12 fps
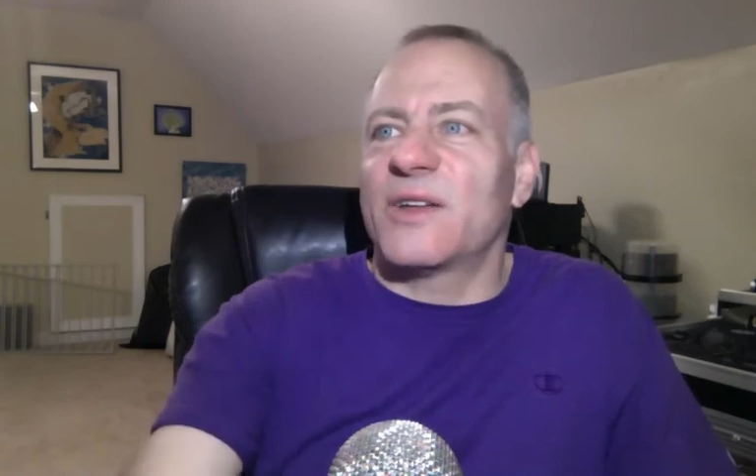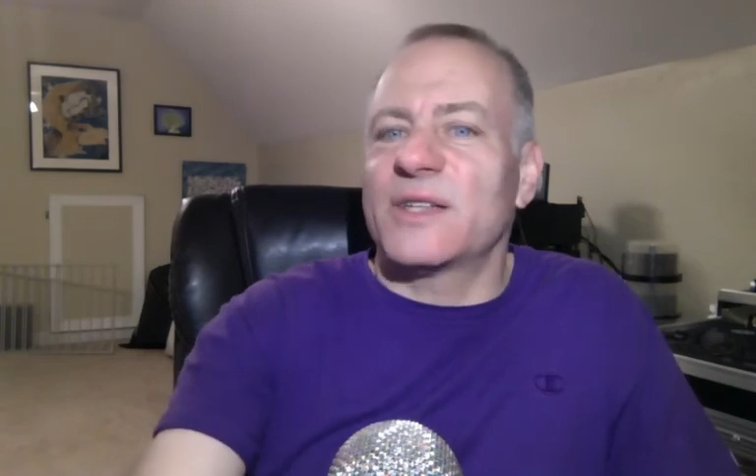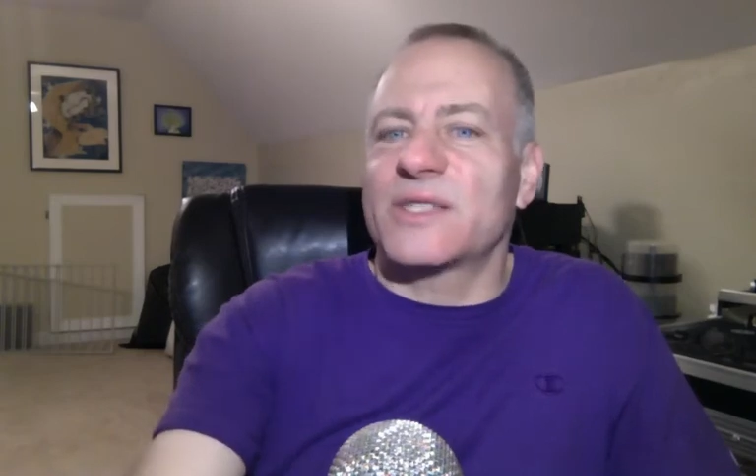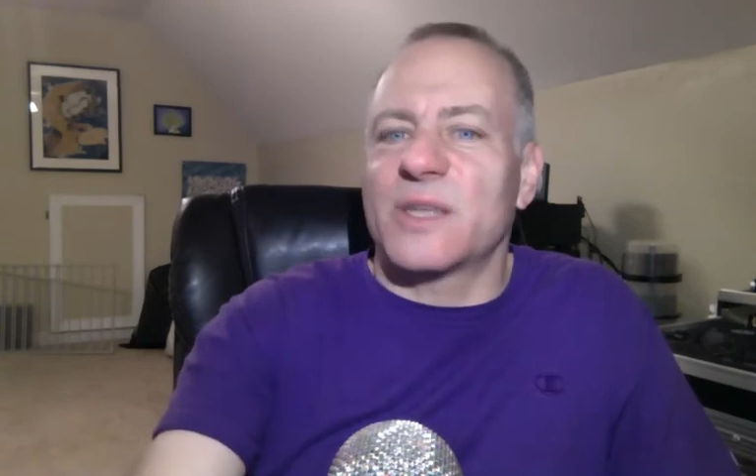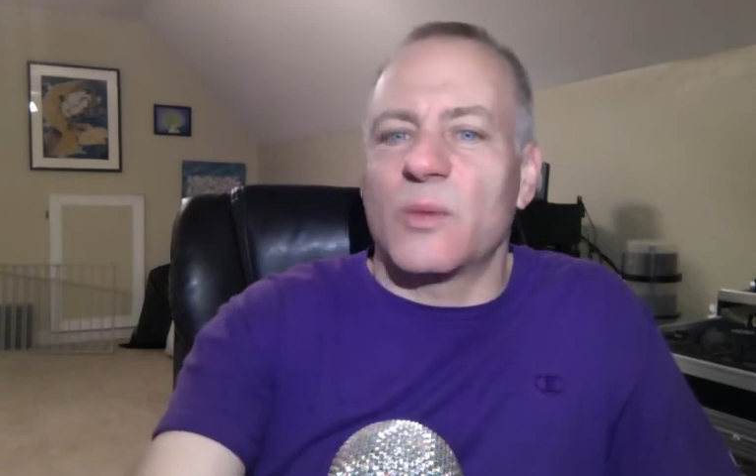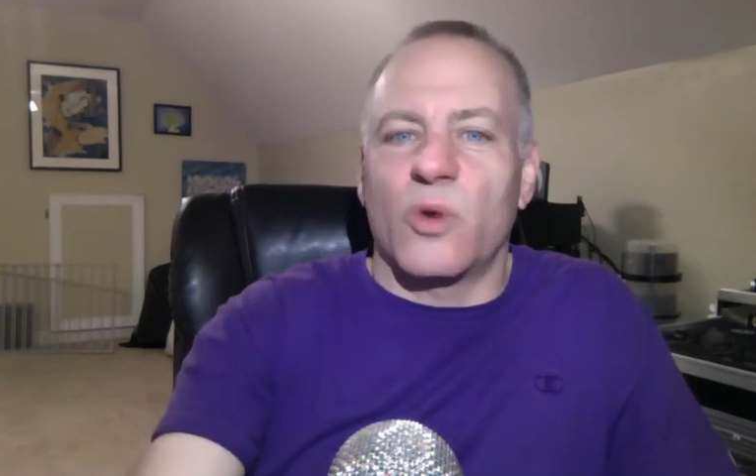
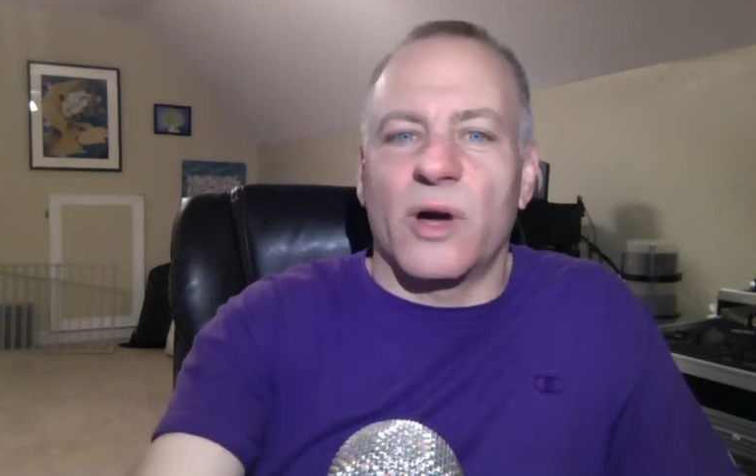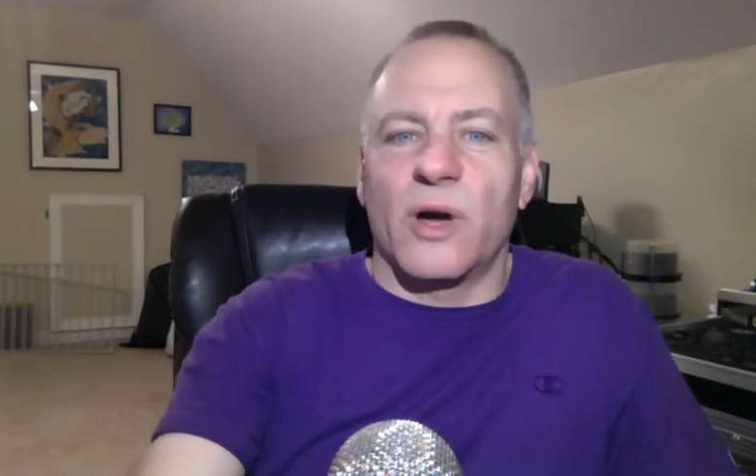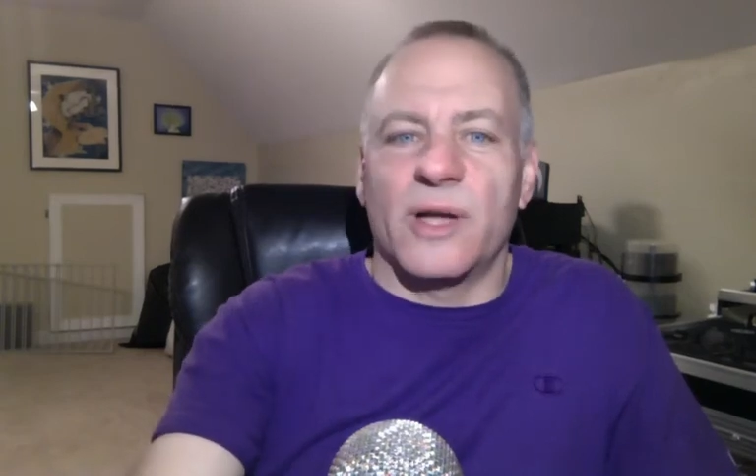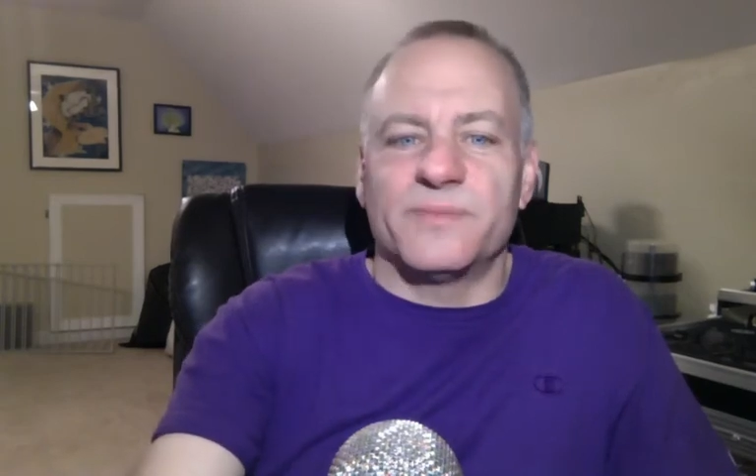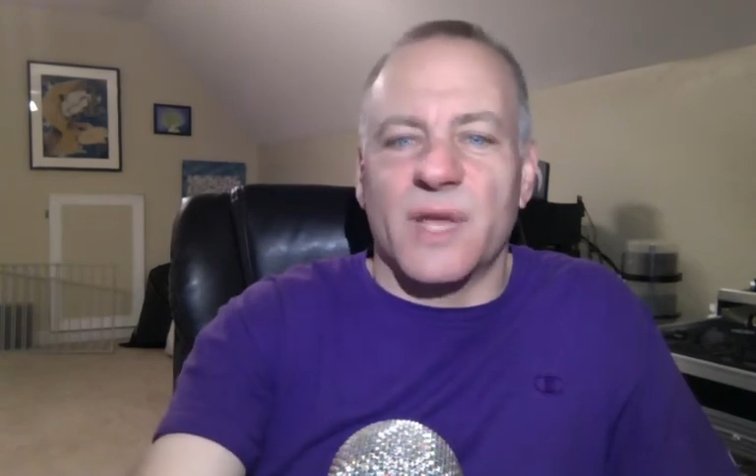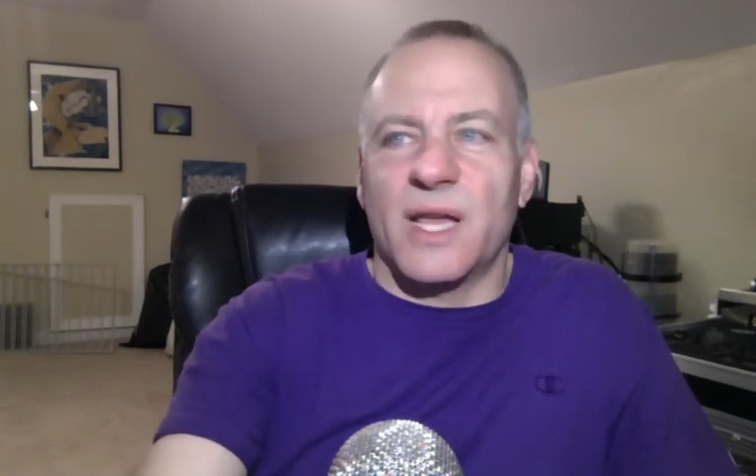
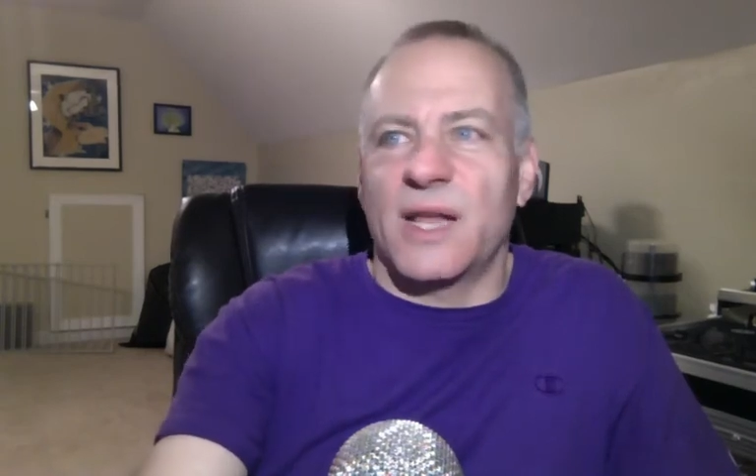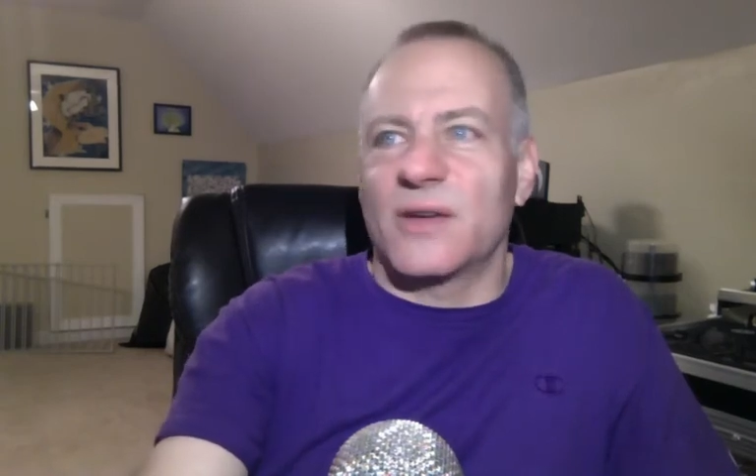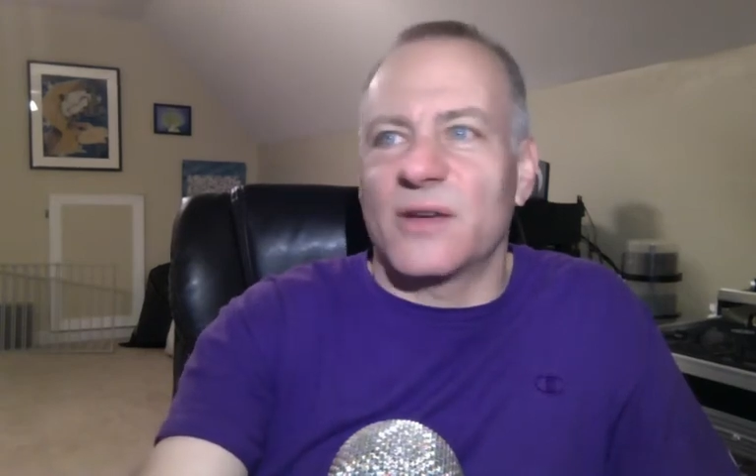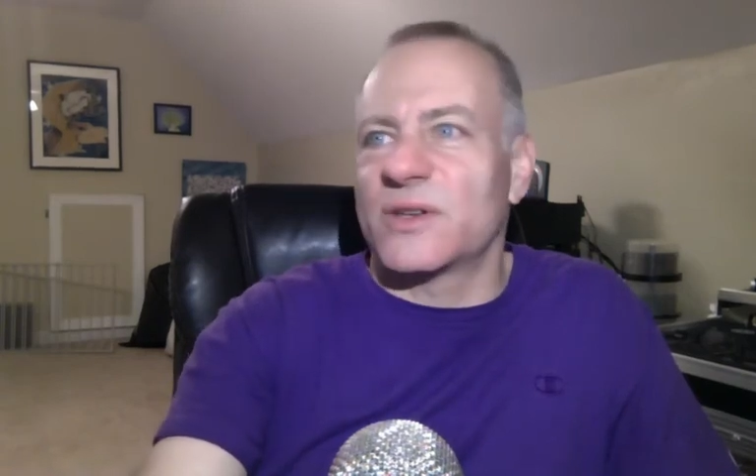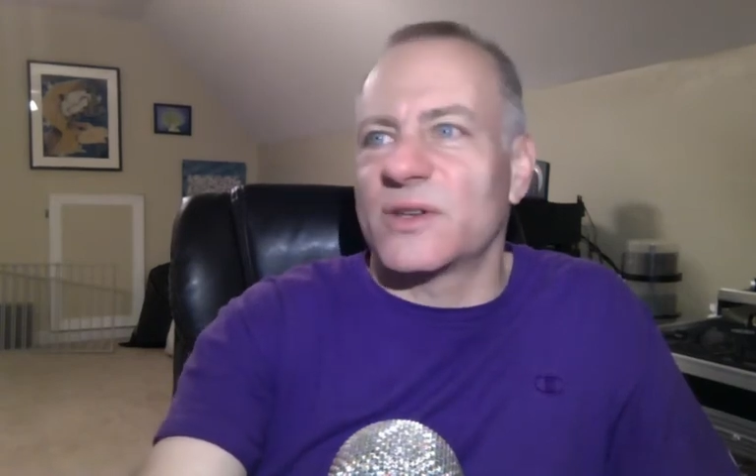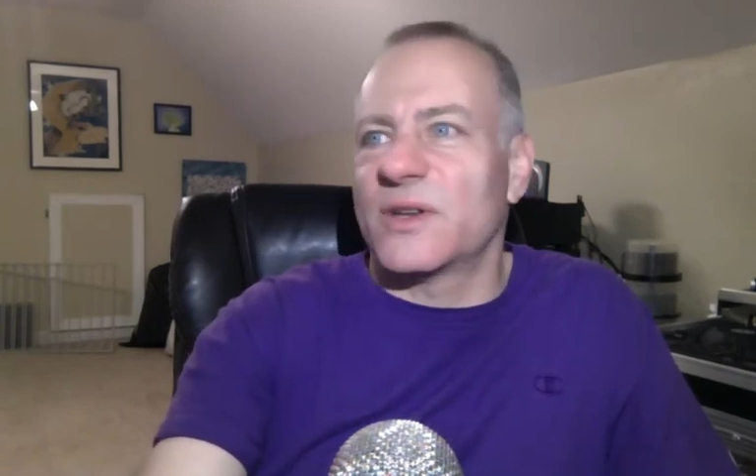someone, and I'll
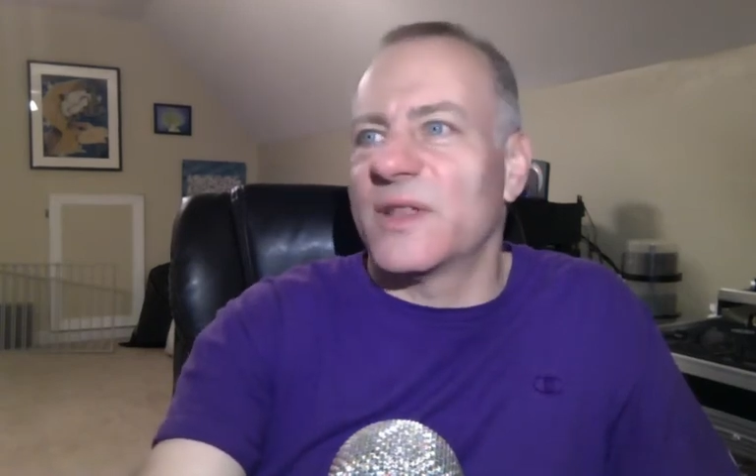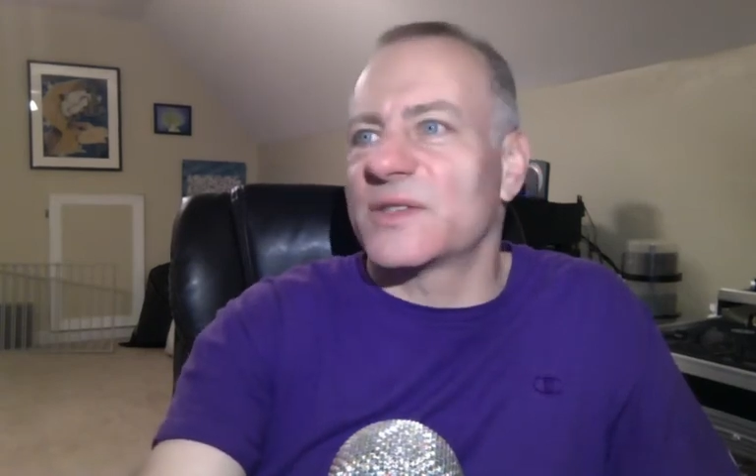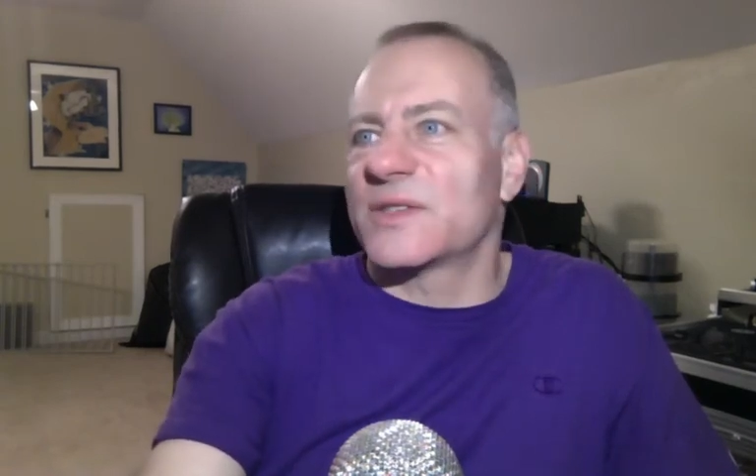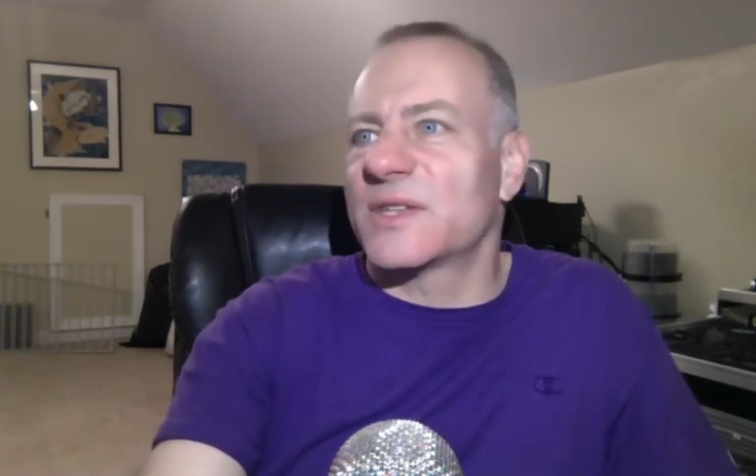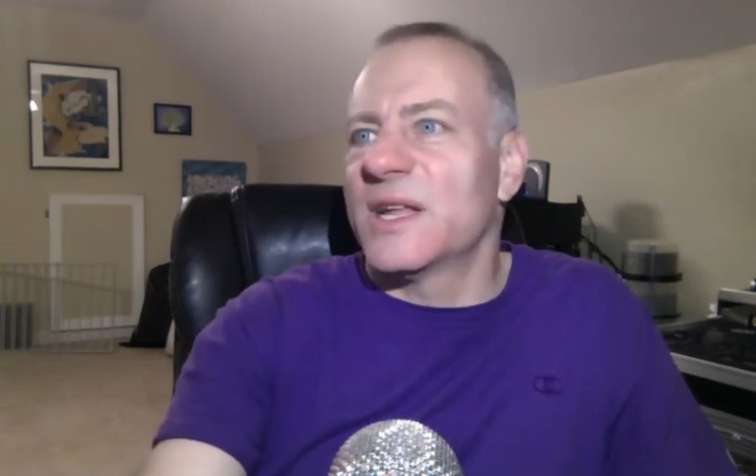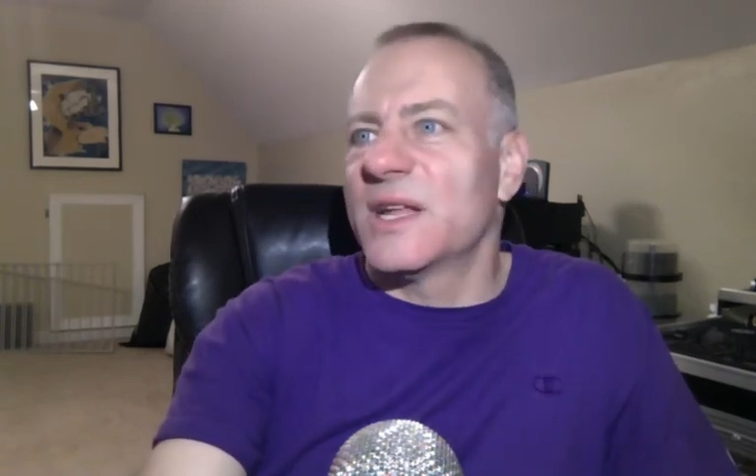show you this.